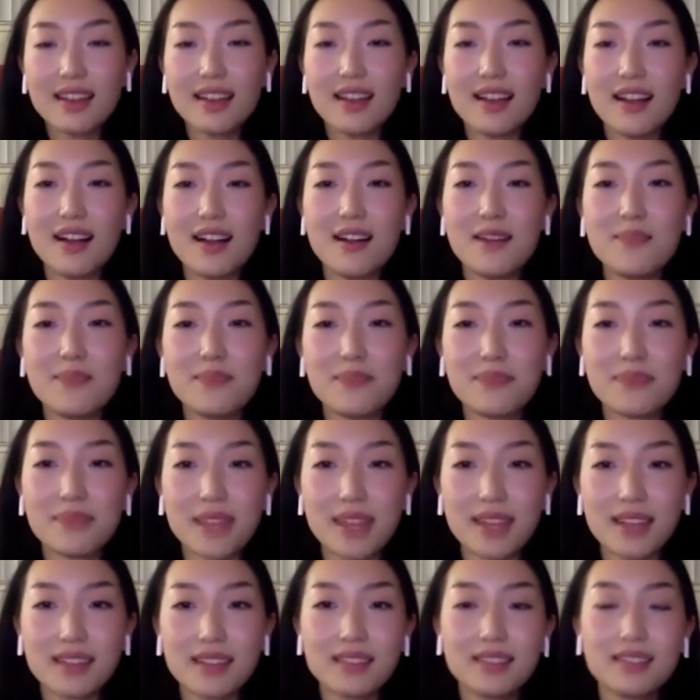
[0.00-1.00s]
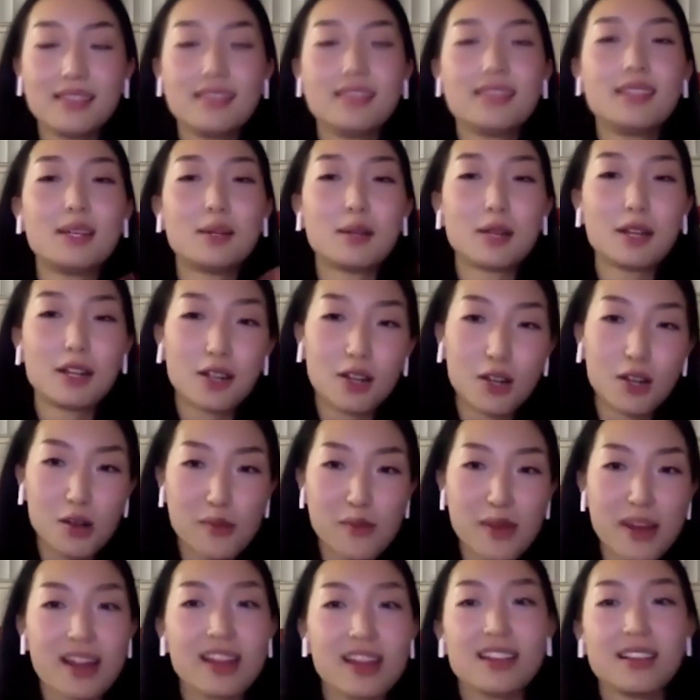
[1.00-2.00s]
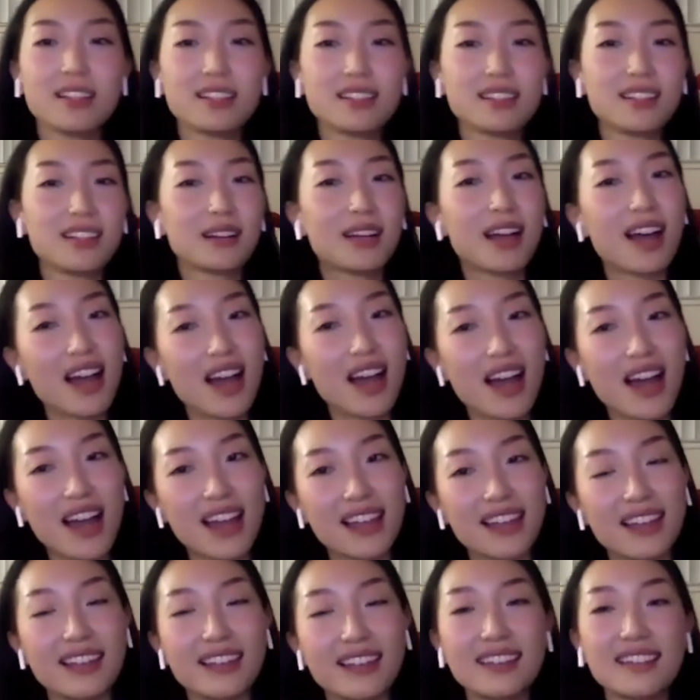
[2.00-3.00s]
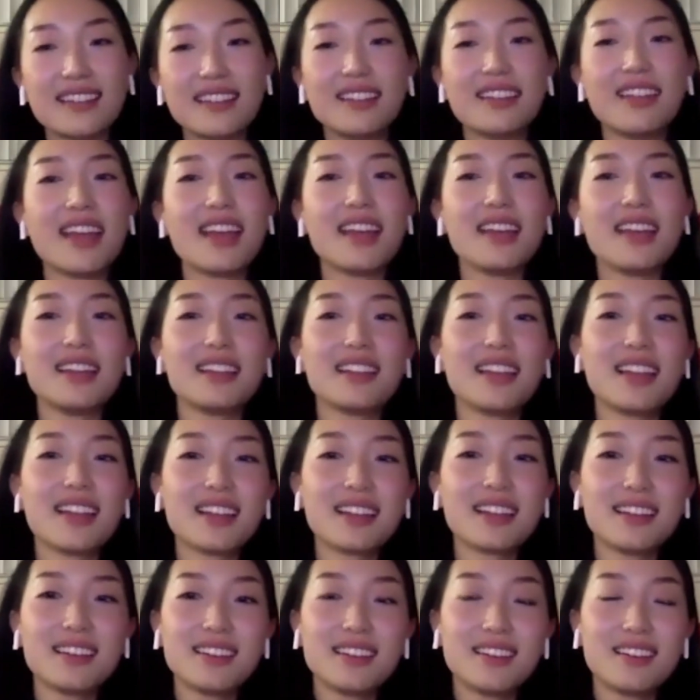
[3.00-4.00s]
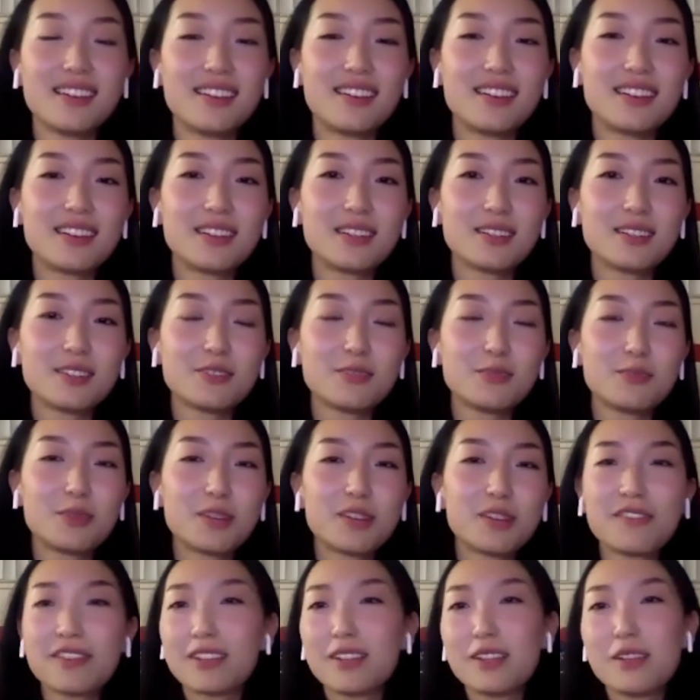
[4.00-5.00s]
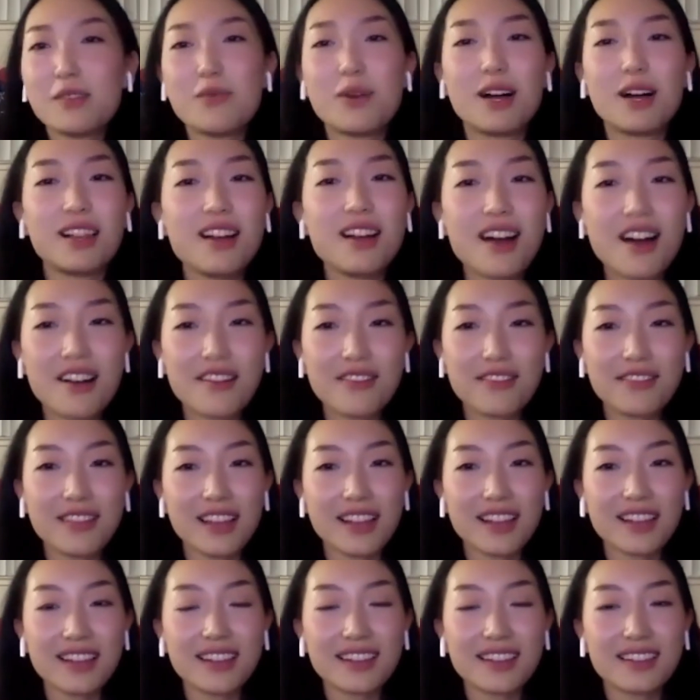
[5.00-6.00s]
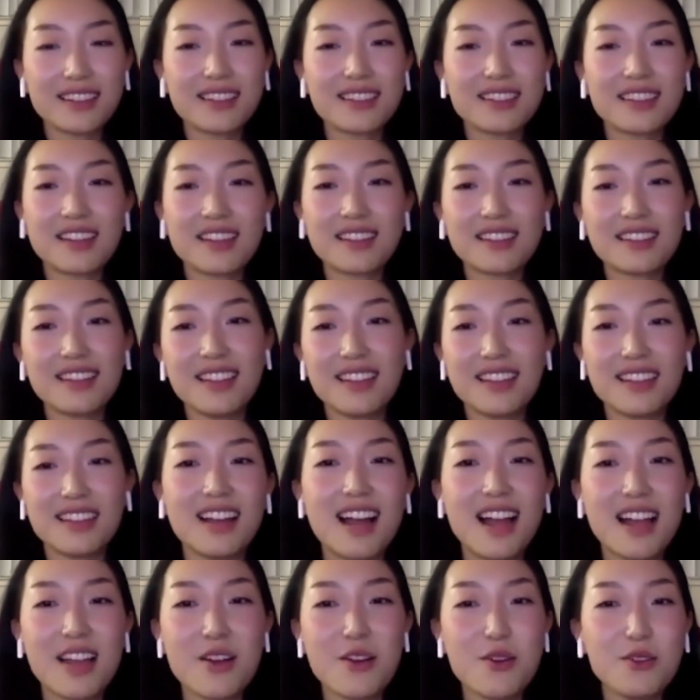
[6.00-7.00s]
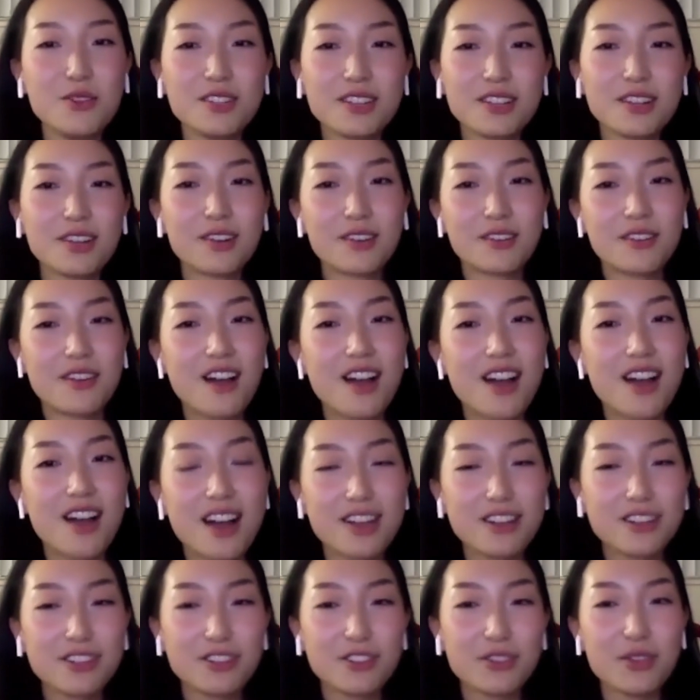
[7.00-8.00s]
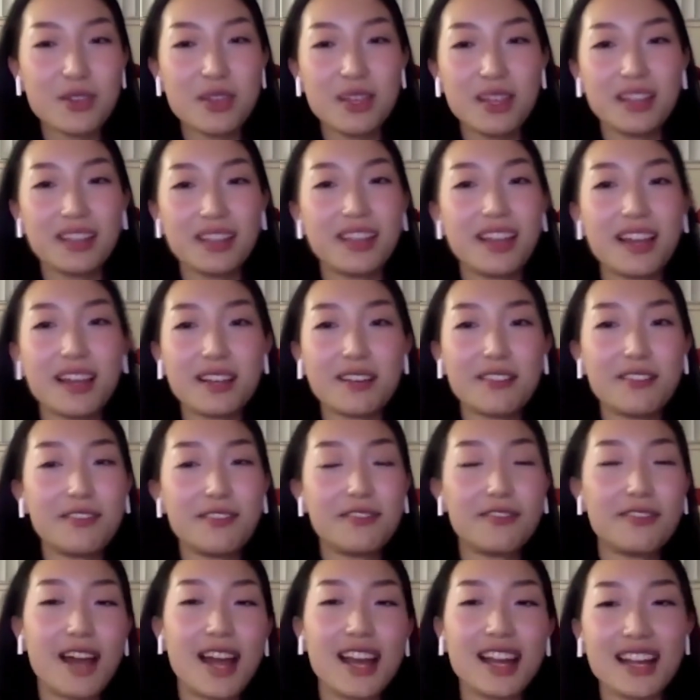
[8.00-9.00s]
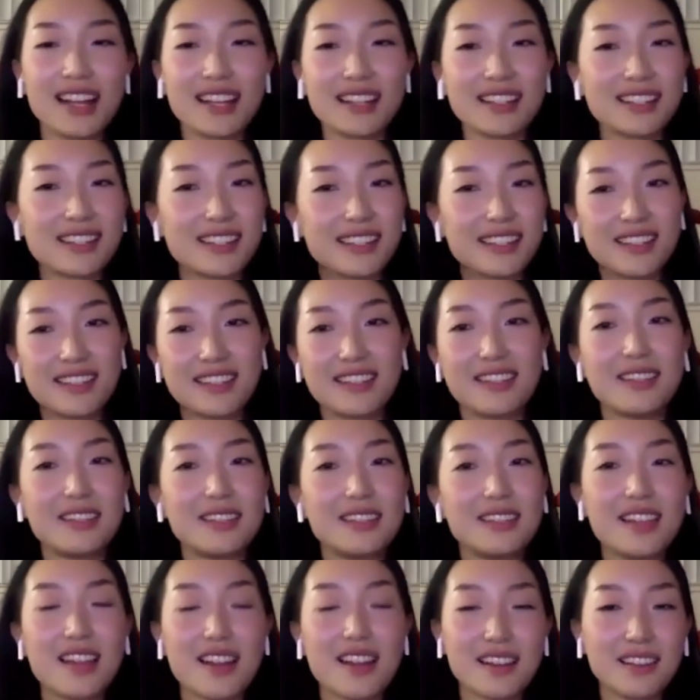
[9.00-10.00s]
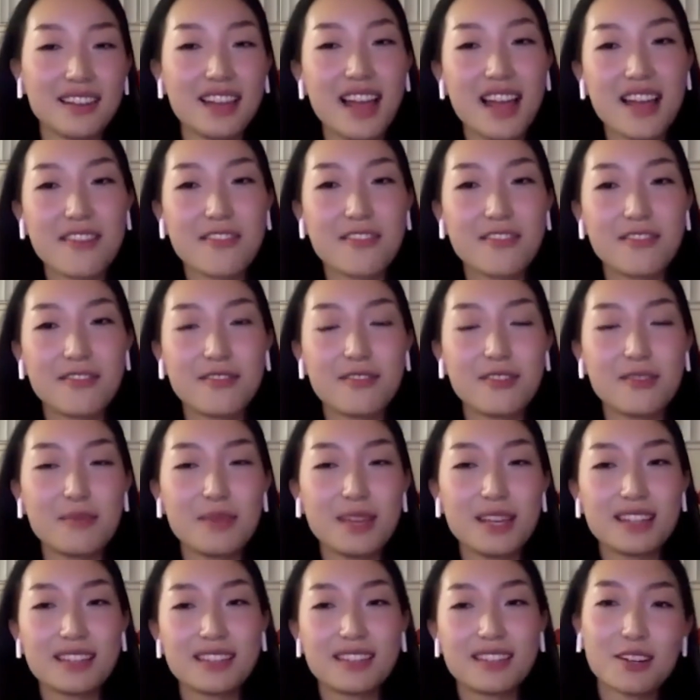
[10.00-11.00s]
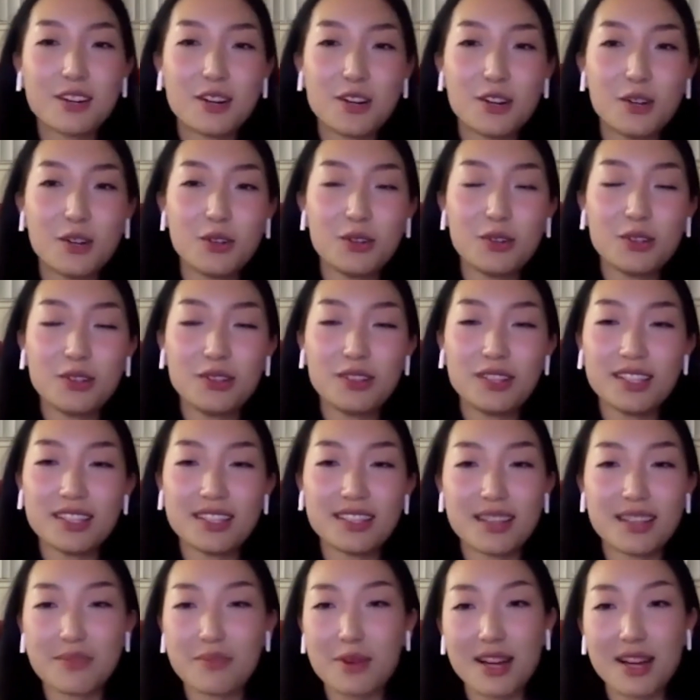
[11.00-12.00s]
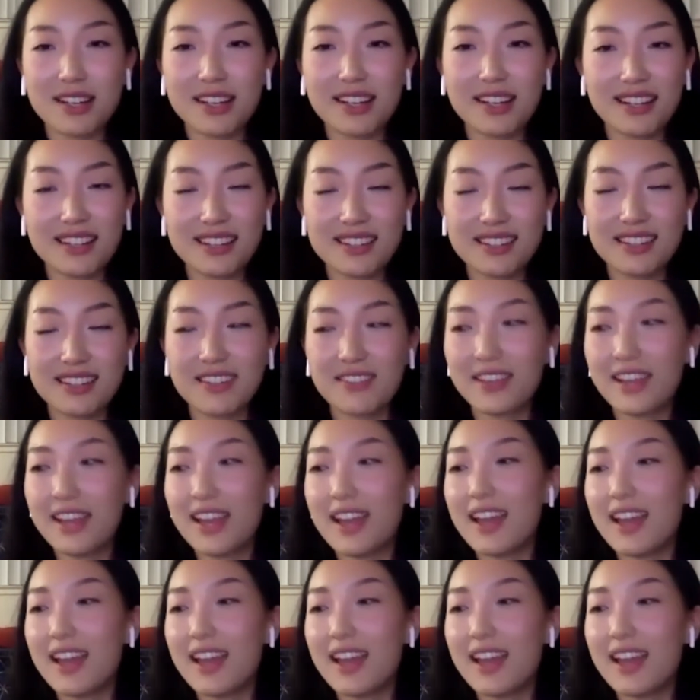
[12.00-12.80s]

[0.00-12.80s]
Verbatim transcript: Um, like the girl marries the guy, and they like are perfectly well off. Like suddenly the guy owns a garage, so he can like finance their life because the girl is like pregnant and stuff.